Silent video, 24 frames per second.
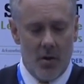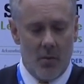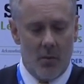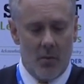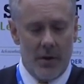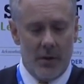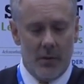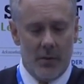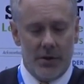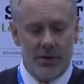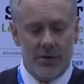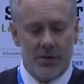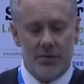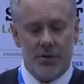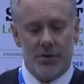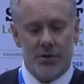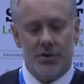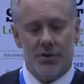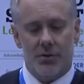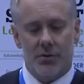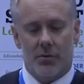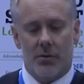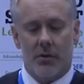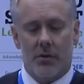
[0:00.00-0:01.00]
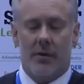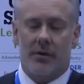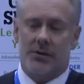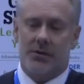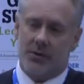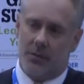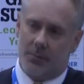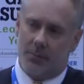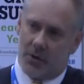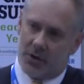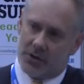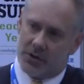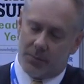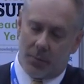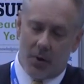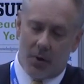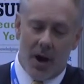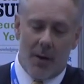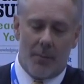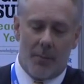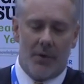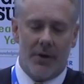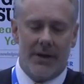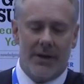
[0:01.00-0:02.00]
We want to ensure that surplus
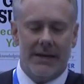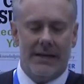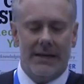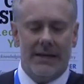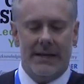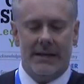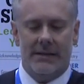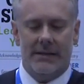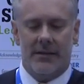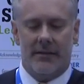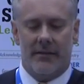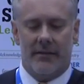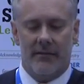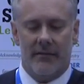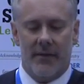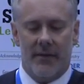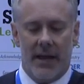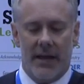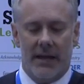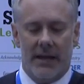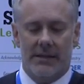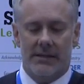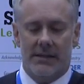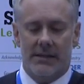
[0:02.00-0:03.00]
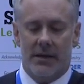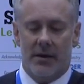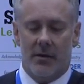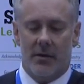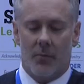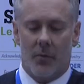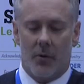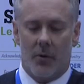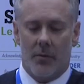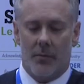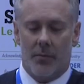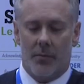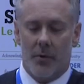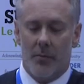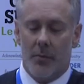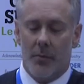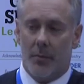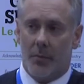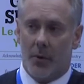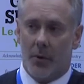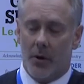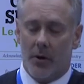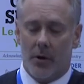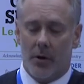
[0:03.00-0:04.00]
property, deeds of conveyance, and airport
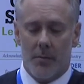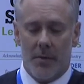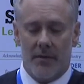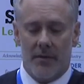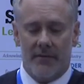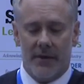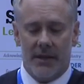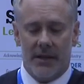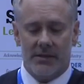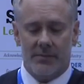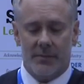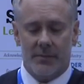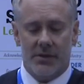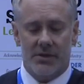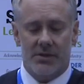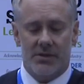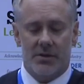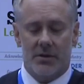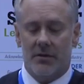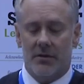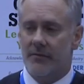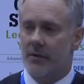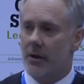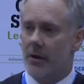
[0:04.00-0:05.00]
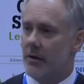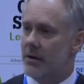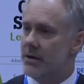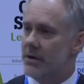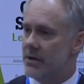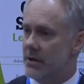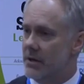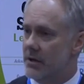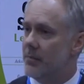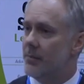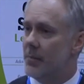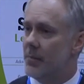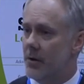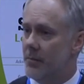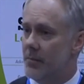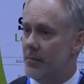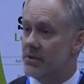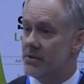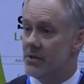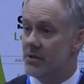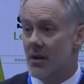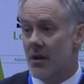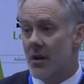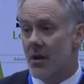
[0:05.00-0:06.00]
improvement program investments serve their intended
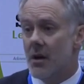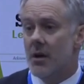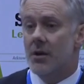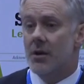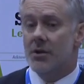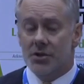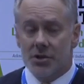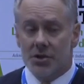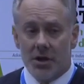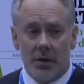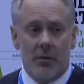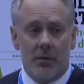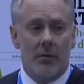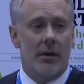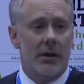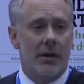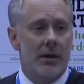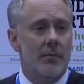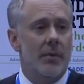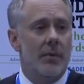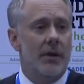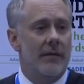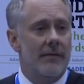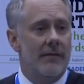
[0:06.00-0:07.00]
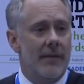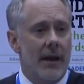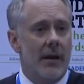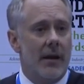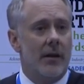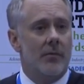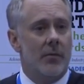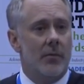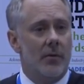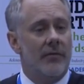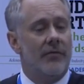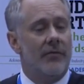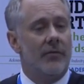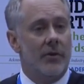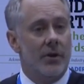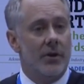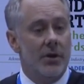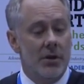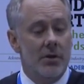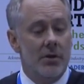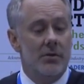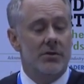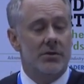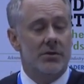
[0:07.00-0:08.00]
purpose, generally to be available for
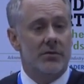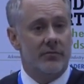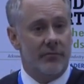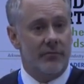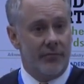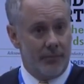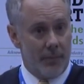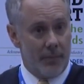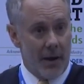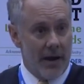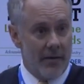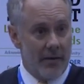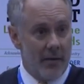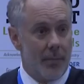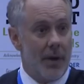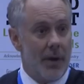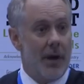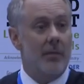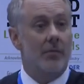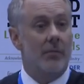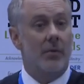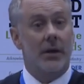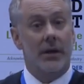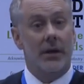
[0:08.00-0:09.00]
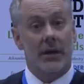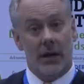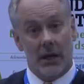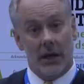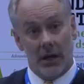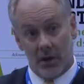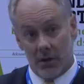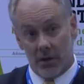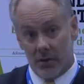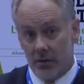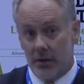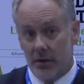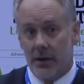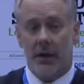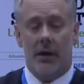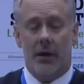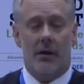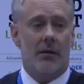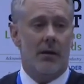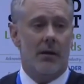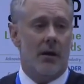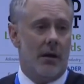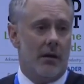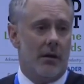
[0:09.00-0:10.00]
use by the public, including
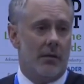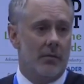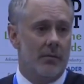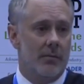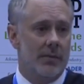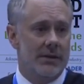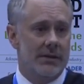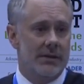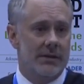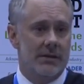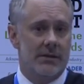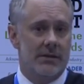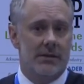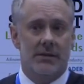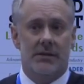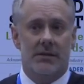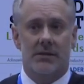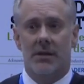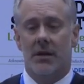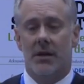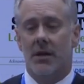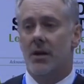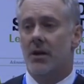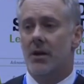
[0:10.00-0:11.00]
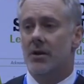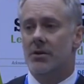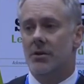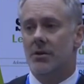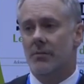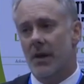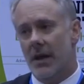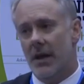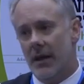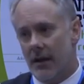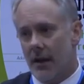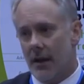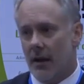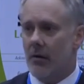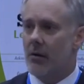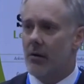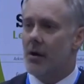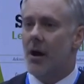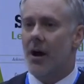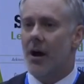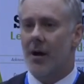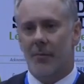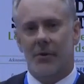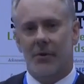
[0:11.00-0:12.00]
aeronautical businesses, to make air
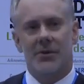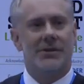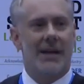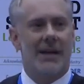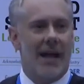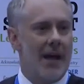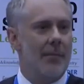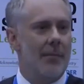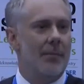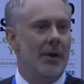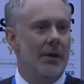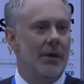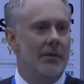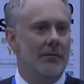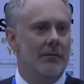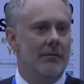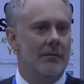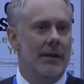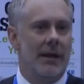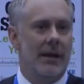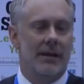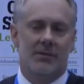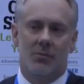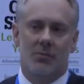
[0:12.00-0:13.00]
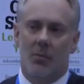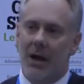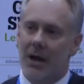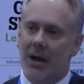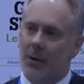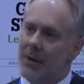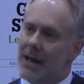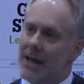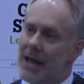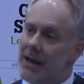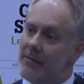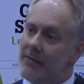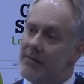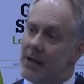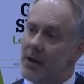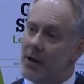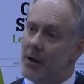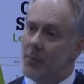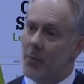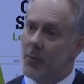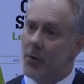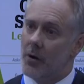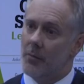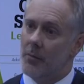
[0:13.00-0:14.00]
commerce happen. That's why we have the
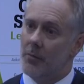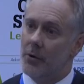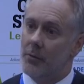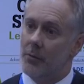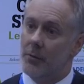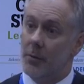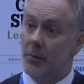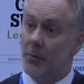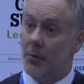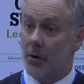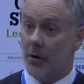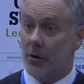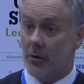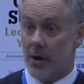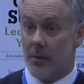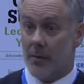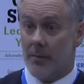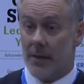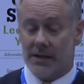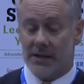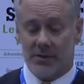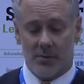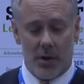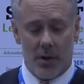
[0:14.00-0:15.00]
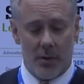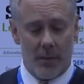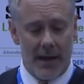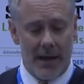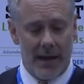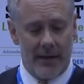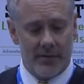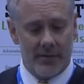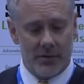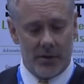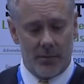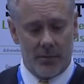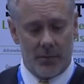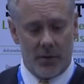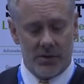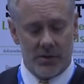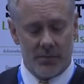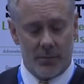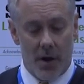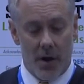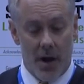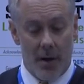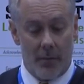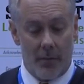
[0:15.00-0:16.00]
airport improvement program. That's why we have surplus
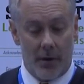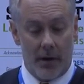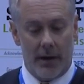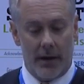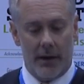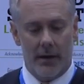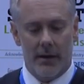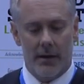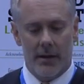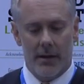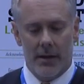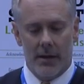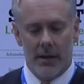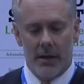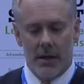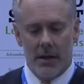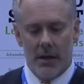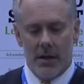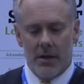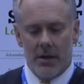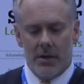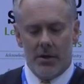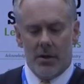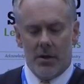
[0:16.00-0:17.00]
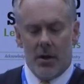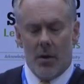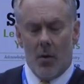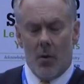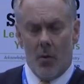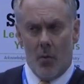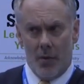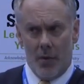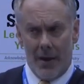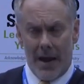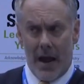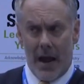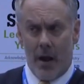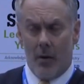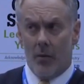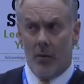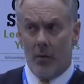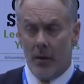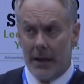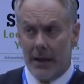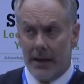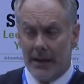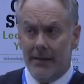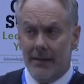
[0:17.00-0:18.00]
property. Now,
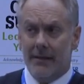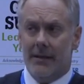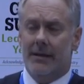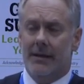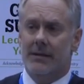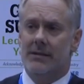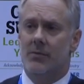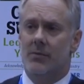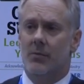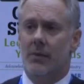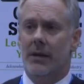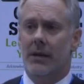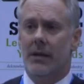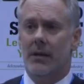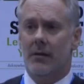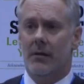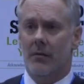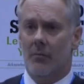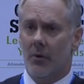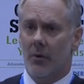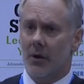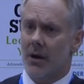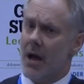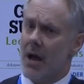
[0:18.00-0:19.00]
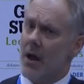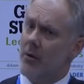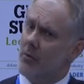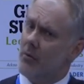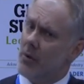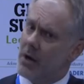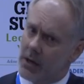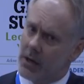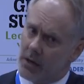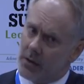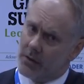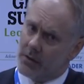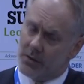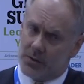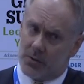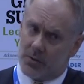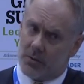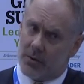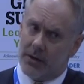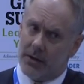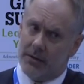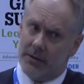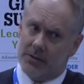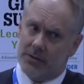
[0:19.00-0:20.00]
in this, we're not
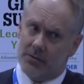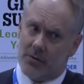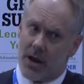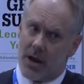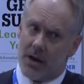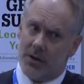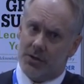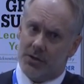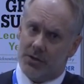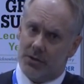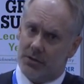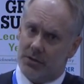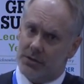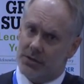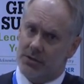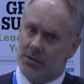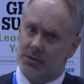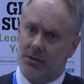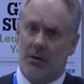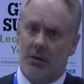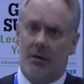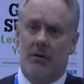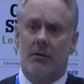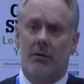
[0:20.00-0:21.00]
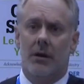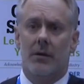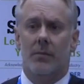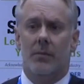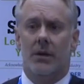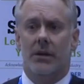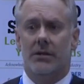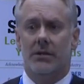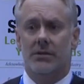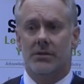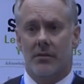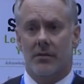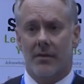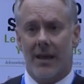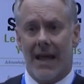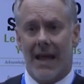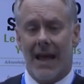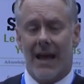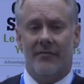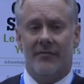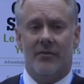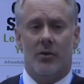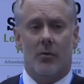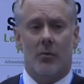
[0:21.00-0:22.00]
regulatory. These grant assurances are an agreement, so they
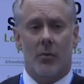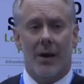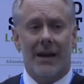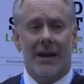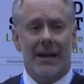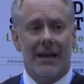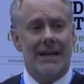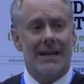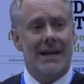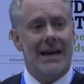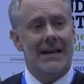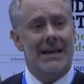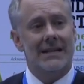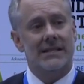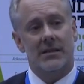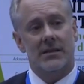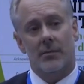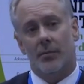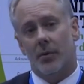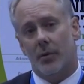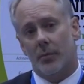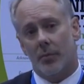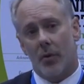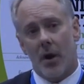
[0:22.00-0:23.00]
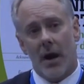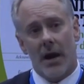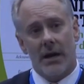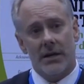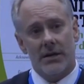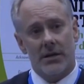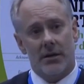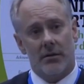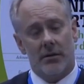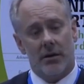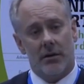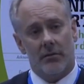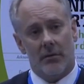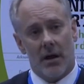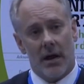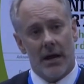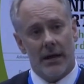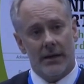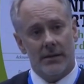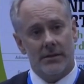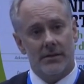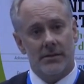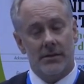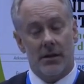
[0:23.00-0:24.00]
have to recognize the proprietary
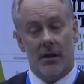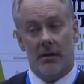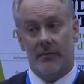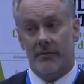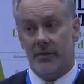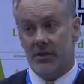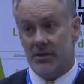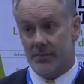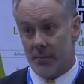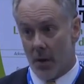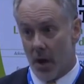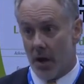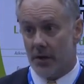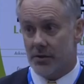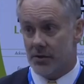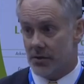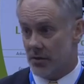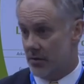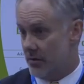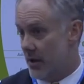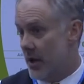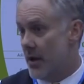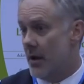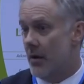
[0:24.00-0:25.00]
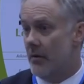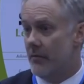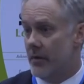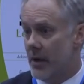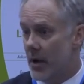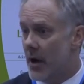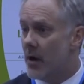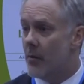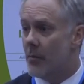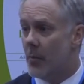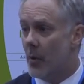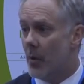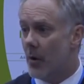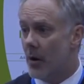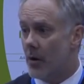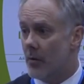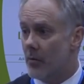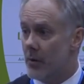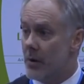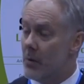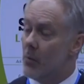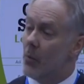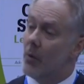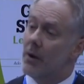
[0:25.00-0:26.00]
rights of the sponsor. They own the airport.
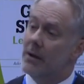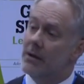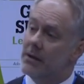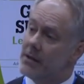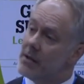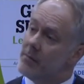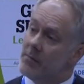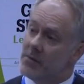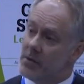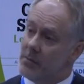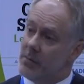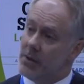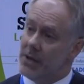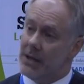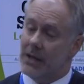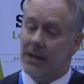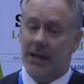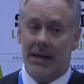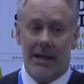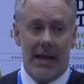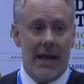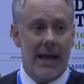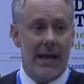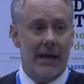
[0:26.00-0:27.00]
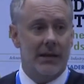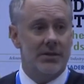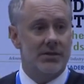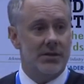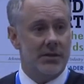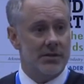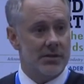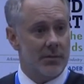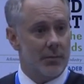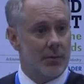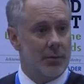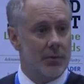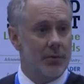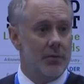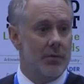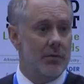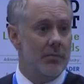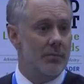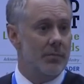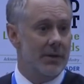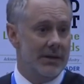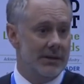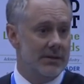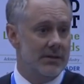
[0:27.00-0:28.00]
We want them to be engaged as a
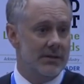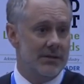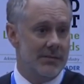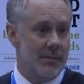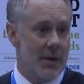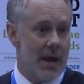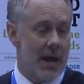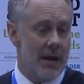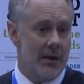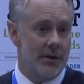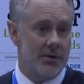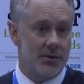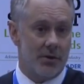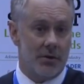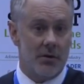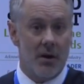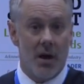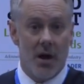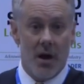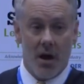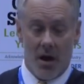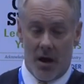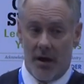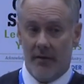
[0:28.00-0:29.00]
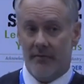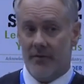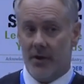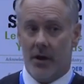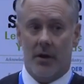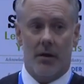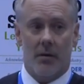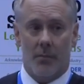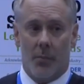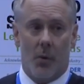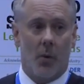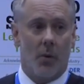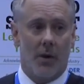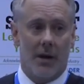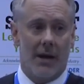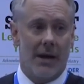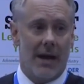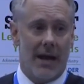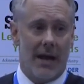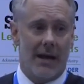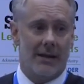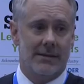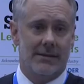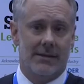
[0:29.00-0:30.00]
prudent business manager of their
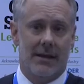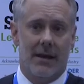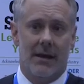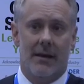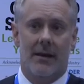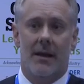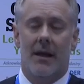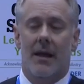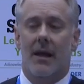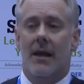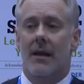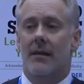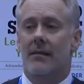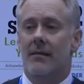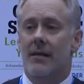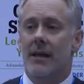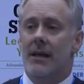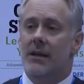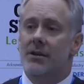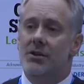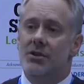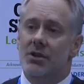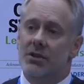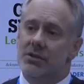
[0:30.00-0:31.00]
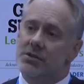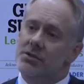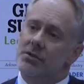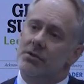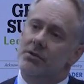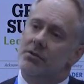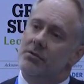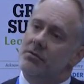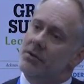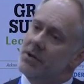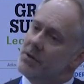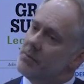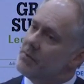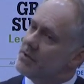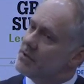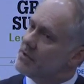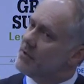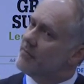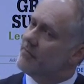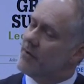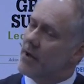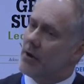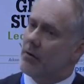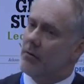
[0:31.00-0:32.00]
important asset. They just agree with
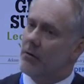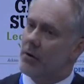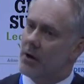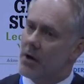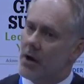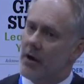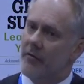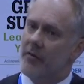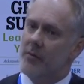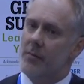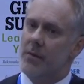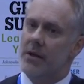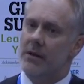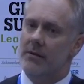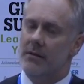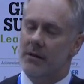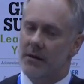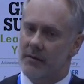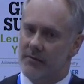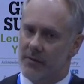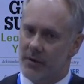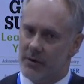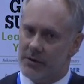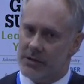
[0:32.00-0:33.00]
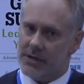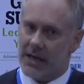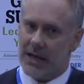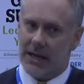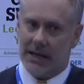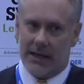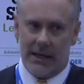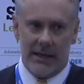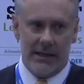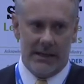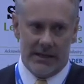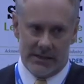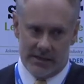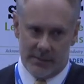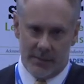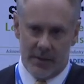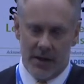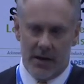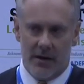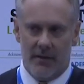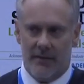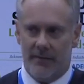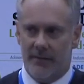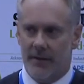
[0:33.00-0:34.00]
the federal government that if they're taking this
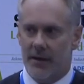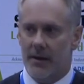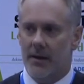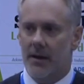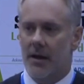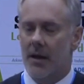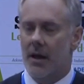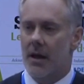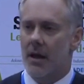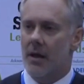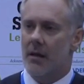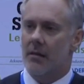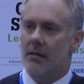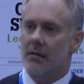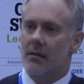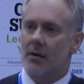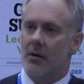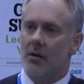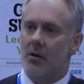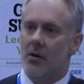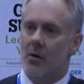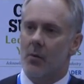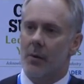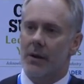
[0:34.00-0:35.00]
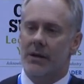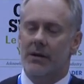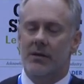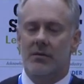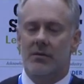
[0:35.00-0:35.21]
benefit, they're going